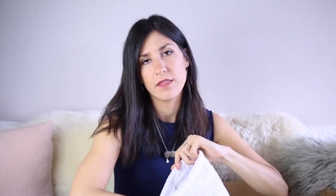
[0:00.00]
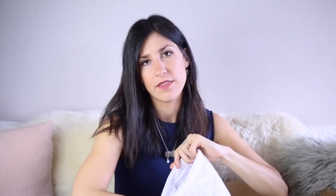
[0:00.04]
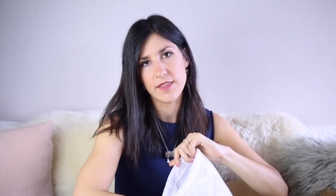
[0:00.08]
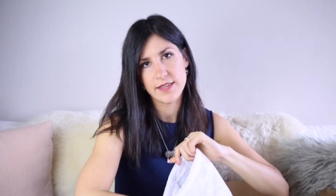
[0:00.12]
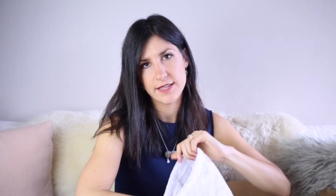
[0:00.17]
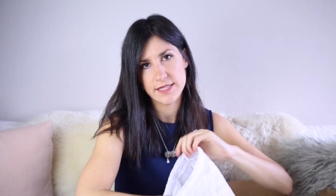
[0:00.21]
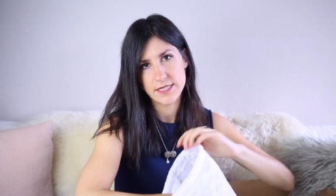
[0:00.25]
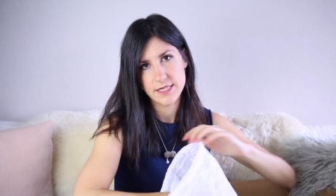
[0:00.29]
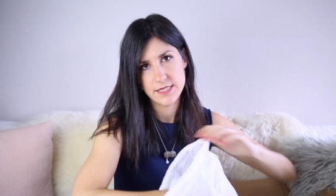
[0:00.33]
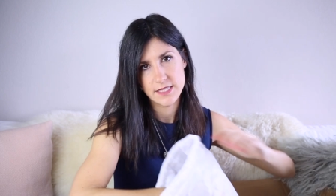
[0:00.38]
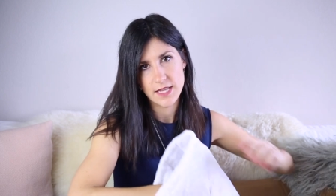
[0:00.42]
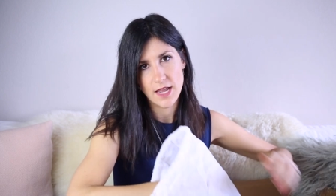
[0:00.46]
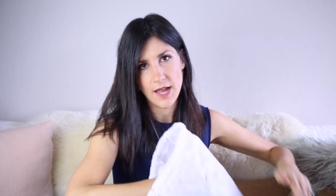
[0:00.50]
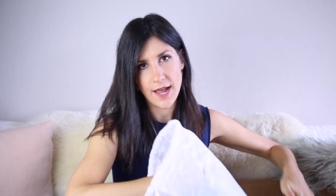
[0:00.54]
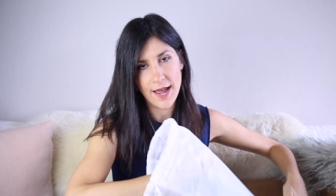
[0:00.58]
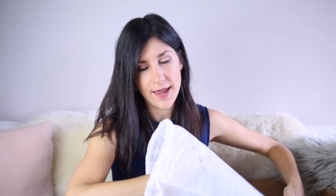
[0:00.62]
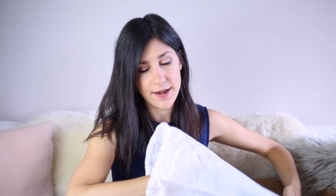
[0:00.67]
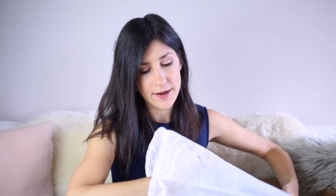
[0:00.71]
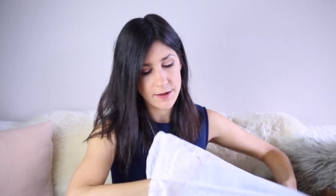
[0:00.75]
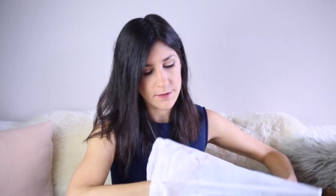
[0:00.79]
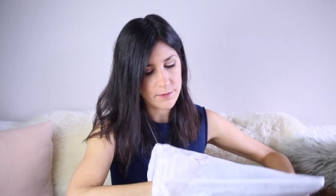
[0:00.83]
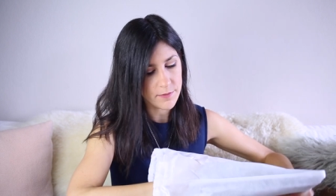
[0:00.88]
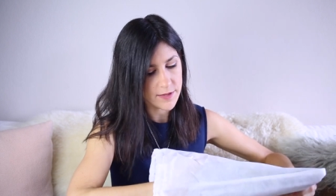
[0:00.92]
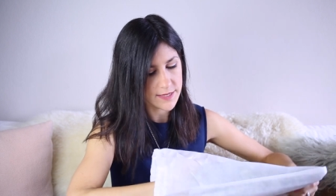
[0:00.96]
this
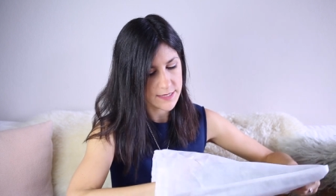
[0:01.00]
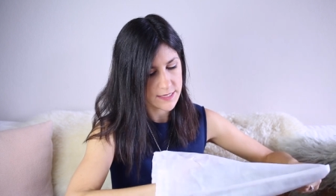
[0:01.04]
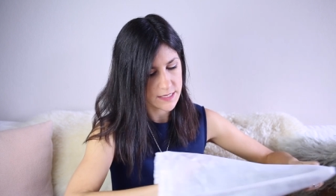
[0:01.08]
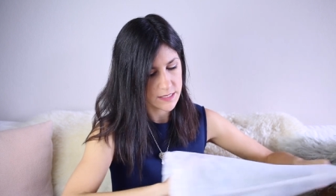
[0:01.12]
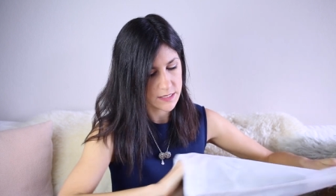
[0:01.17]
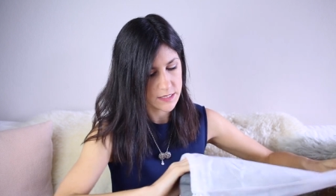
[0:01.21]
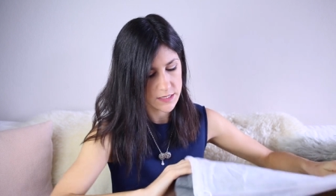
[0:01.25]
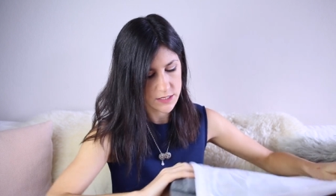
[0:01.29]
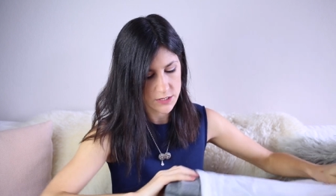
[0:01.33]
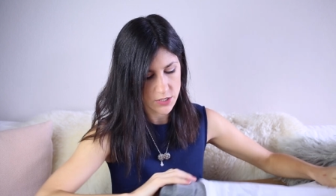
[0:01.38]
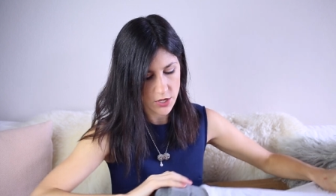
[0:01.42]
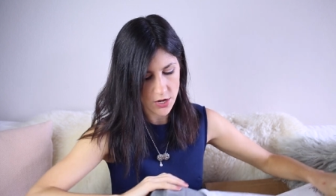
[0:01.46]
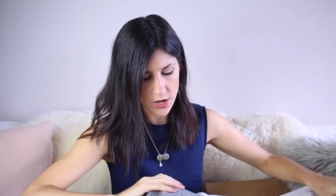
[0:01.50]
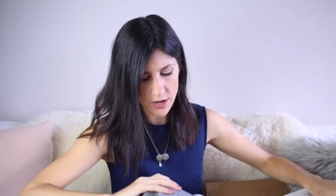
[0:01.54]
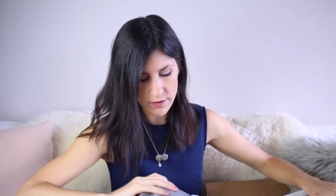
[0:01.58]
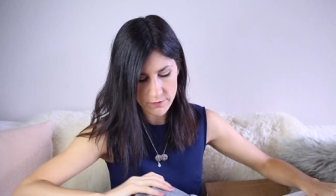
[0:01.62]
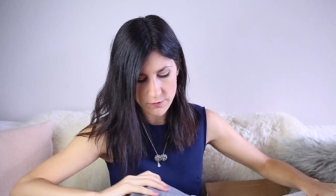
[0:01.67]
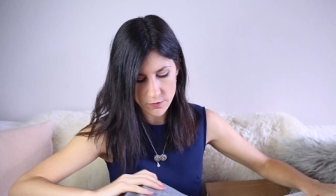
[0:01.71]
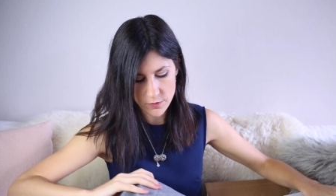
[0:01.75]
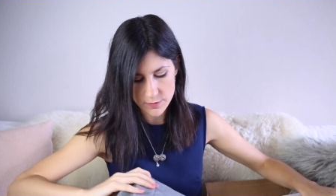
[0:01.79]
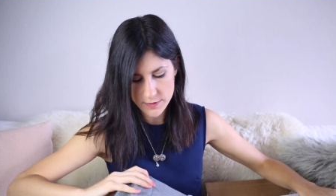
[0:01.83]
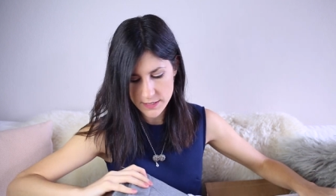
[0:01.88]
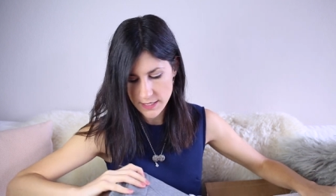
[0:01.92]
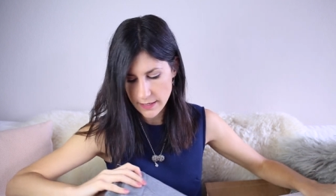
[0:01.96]
item. It's a
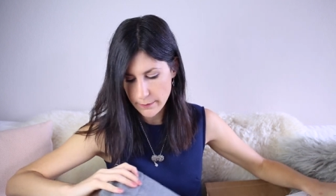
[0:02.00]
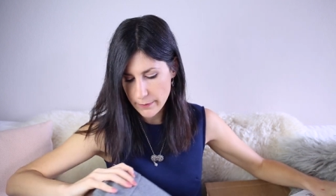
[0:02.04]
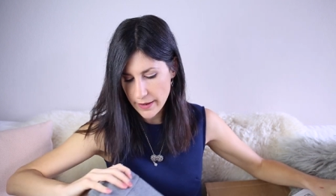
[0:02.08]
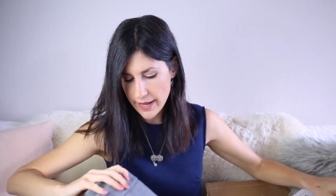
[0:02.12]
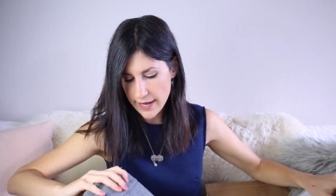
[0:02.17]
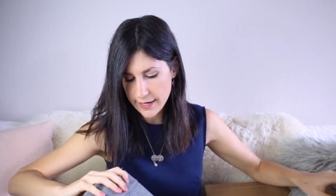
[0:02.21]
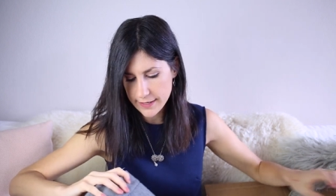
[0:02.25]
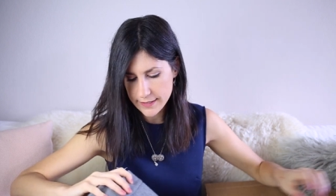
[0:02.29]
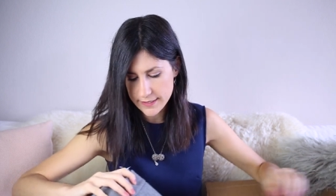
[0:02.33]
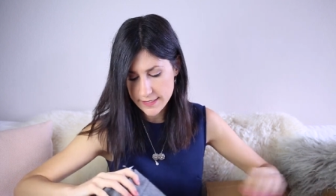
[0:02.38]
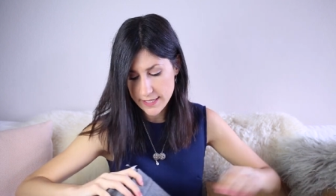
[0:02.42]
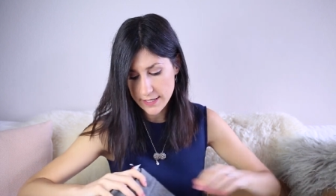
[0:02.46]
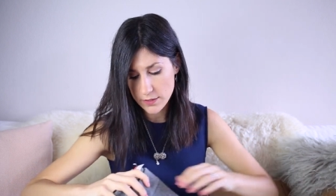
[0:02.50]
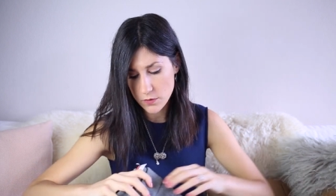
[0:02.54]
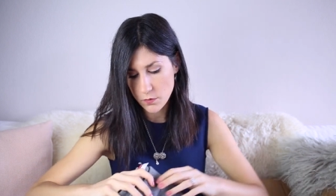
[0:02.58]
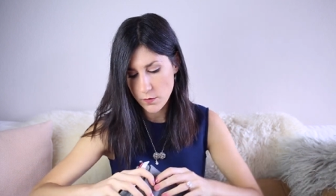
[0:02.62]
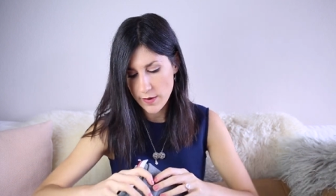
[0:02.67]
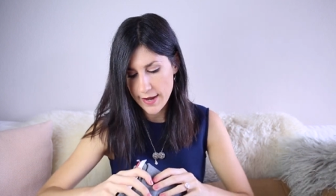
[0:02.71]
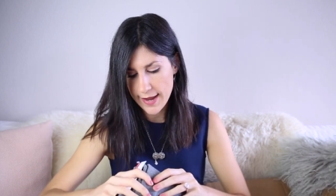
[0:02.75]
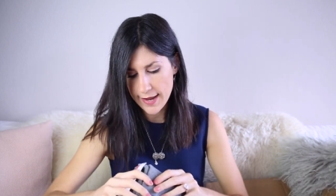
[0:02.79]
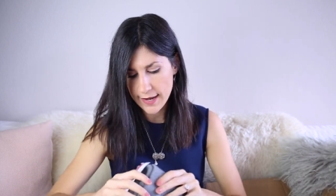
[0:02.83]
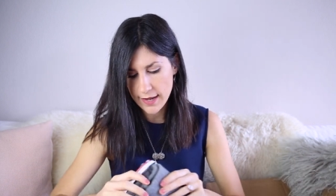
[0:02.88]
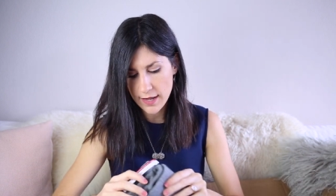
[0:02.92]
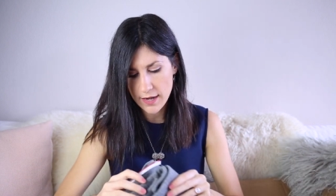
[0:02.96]
skirt from T by Alexander
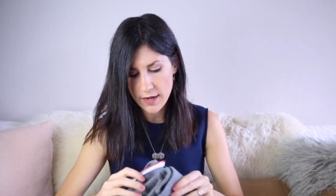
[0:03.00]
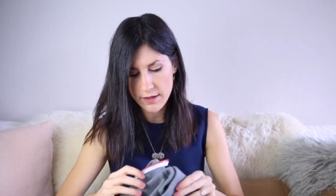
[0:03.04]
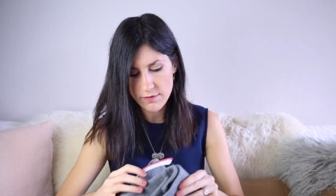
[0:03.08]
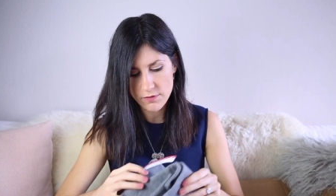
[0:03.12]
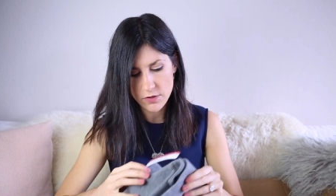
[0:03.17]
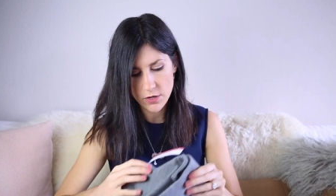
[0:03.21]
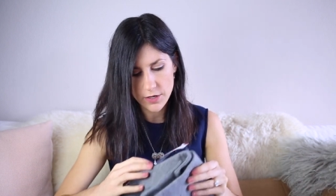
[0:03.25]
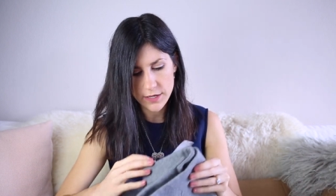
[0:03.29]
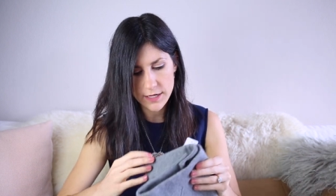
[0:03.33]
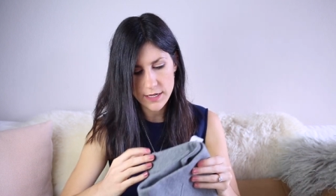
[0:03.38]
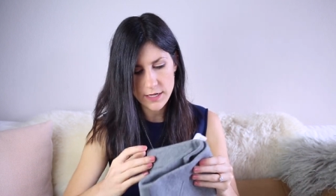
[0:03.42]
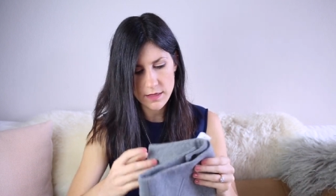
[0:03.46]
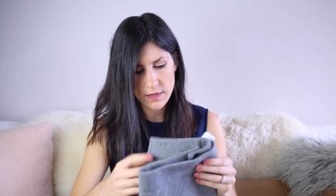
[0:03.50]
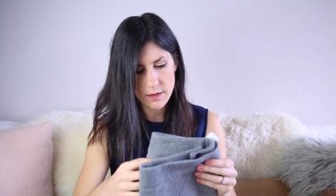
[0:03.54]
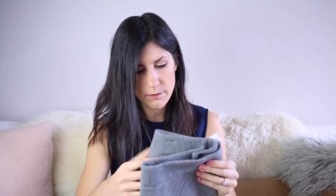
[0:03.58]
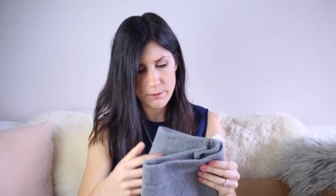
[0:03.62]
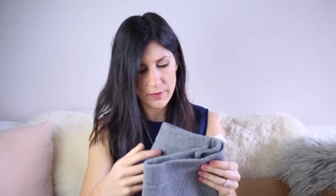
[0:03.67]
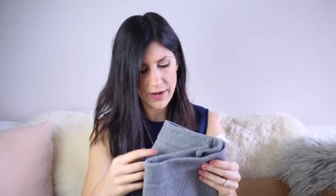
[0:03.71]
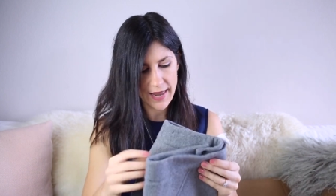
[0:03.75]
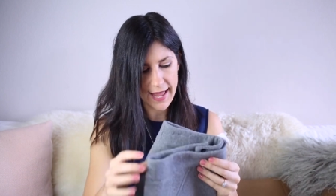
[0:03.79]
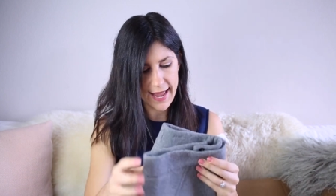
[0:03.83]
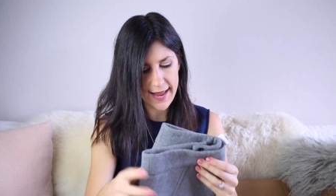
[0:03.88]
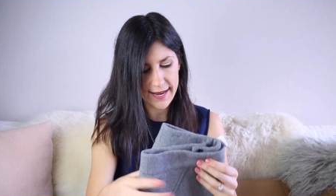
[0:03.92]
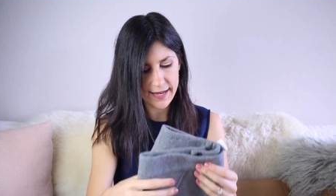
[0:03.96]
Wang and I've got it in the
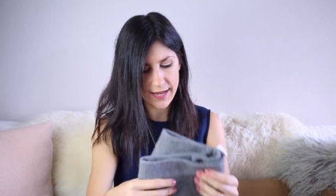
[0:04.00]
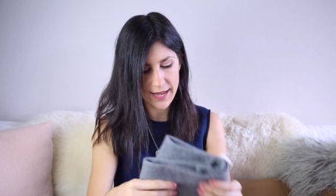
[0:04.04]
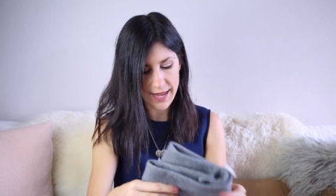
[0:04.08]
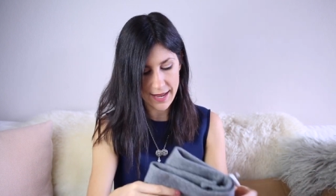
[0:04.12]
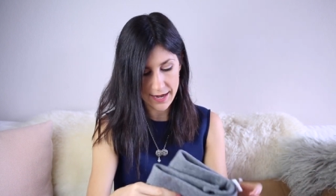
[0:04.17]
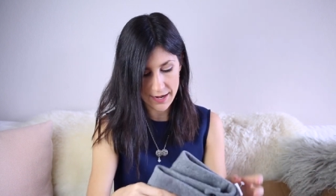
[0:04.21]
black